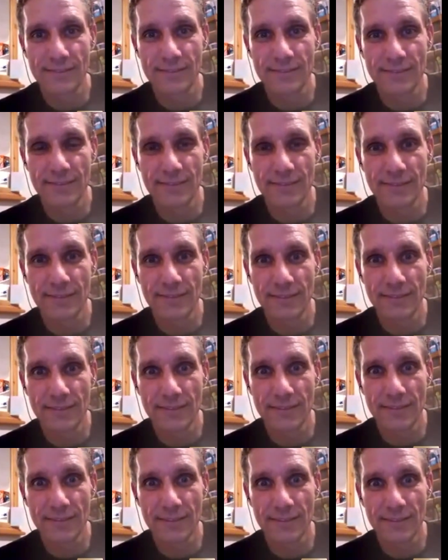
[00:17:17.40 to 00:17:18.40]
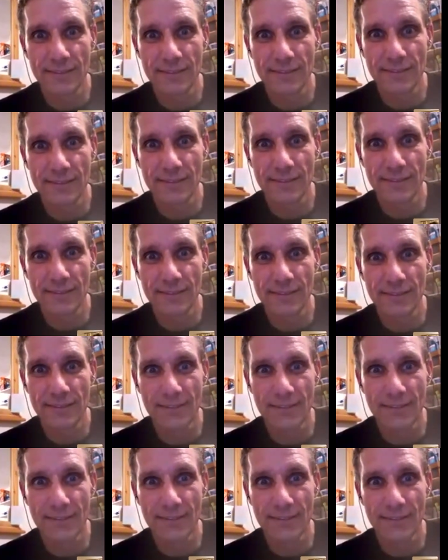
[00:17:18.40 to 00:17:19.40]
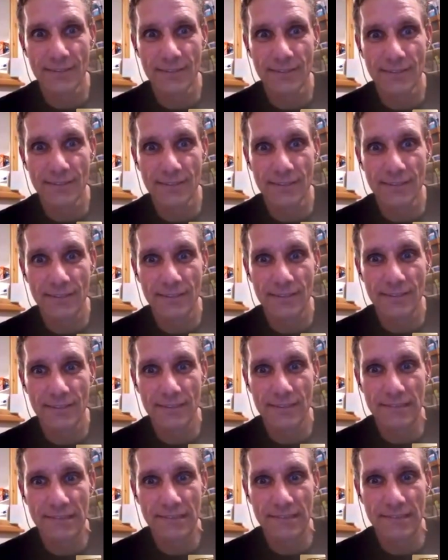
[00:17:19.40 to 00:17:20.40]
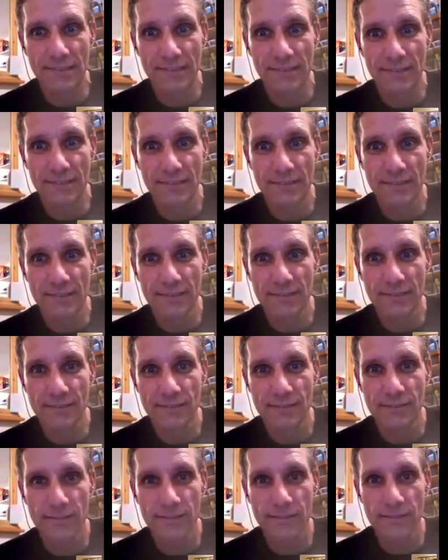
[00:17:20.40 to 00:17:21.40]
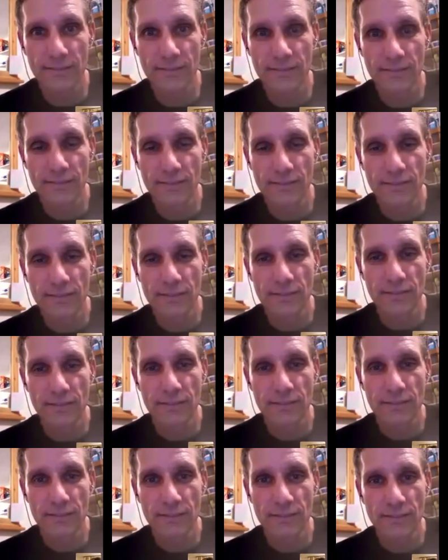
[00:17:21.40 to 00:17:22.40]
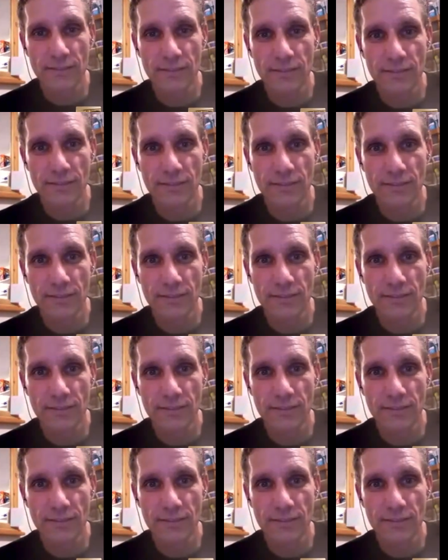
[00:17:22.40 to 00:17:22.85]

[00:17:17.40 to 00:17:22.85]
(not speaking)